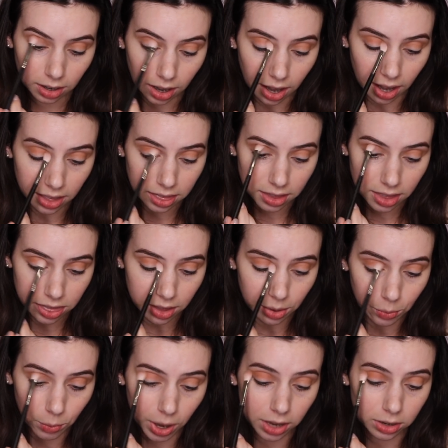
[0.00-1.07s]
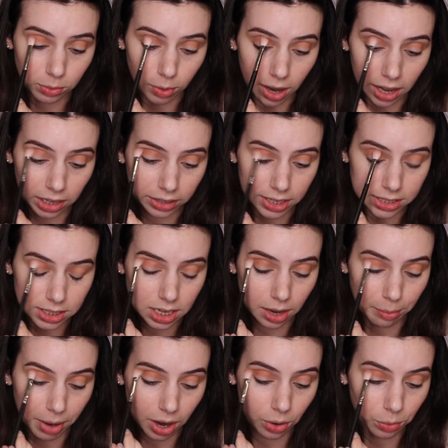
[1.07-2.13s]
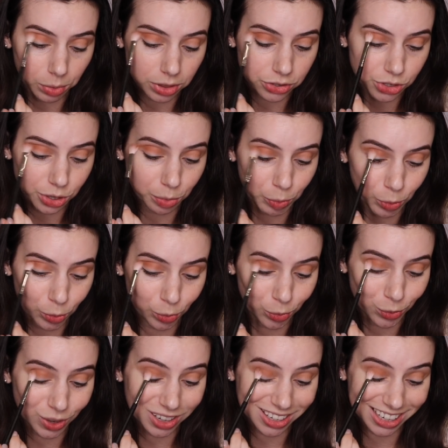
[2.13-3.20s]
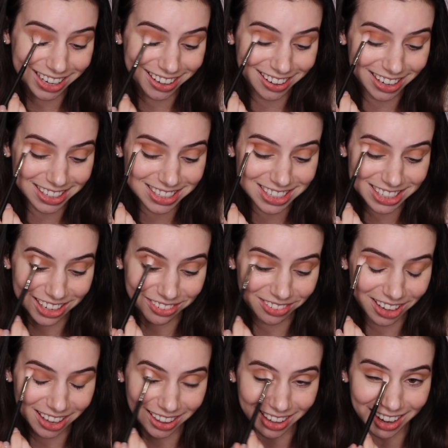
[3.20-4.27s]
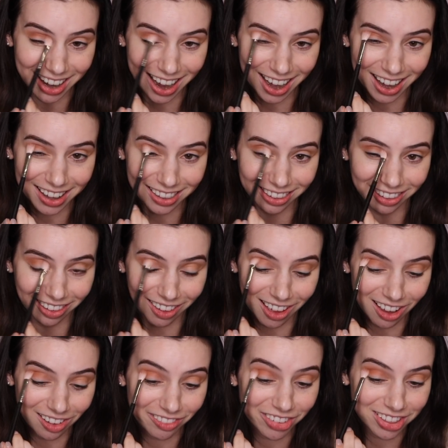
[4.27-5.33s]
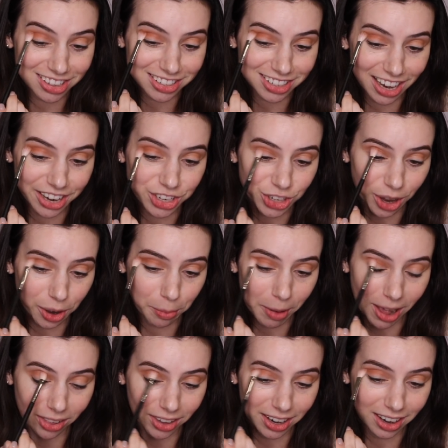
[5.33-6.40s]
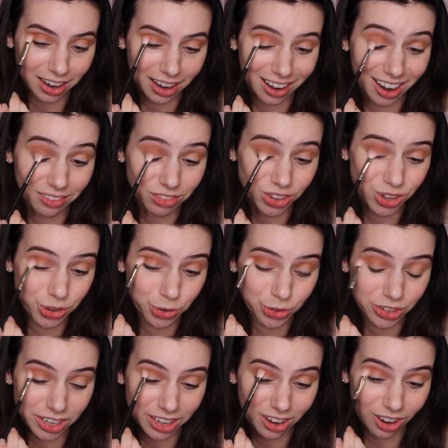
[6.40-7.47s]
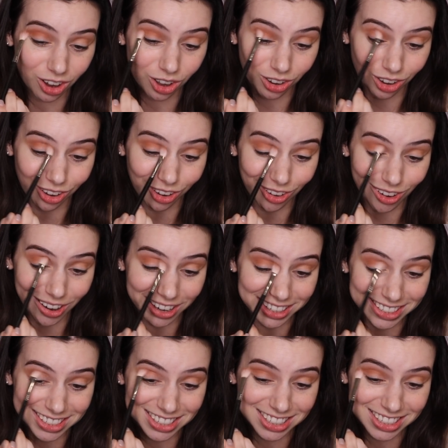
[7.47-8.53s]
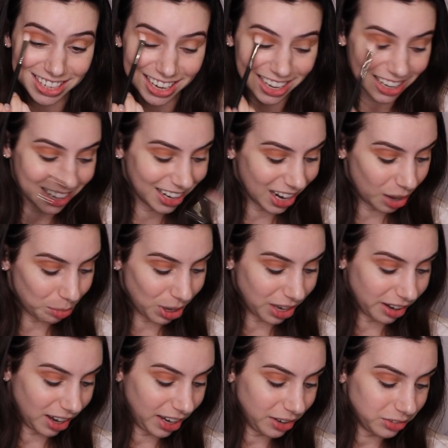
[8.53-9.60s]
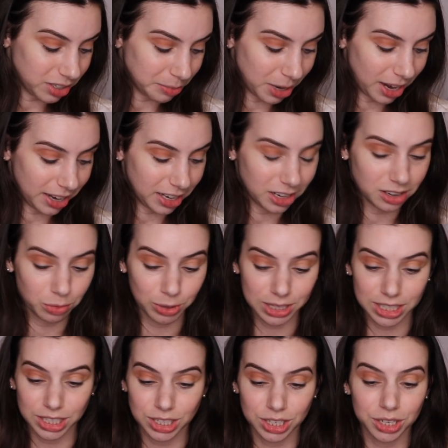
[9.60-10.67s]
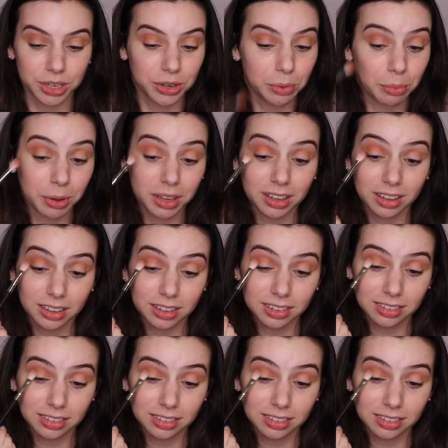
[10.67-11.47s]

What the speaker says: I think that Wet n Wild has come out with some really nice stuff lately. I love this eyeshadow palette and I've used it a lot. I mean, I have some high-end ones too, but